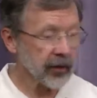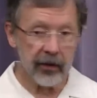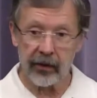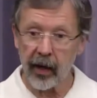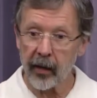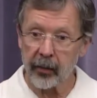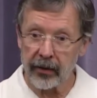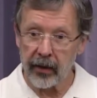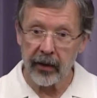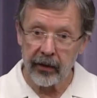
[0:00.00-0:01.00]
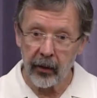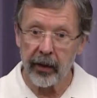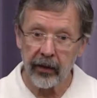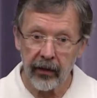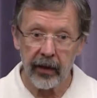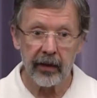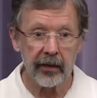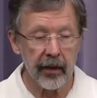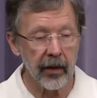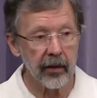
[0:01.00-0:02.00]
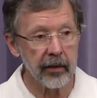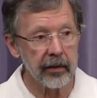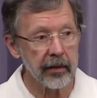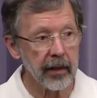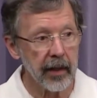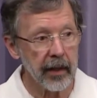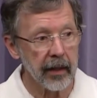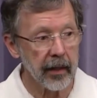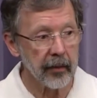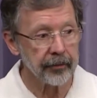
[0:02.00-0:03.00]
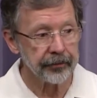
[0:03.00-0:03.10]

to the side, busily doing things there, and and. Uh,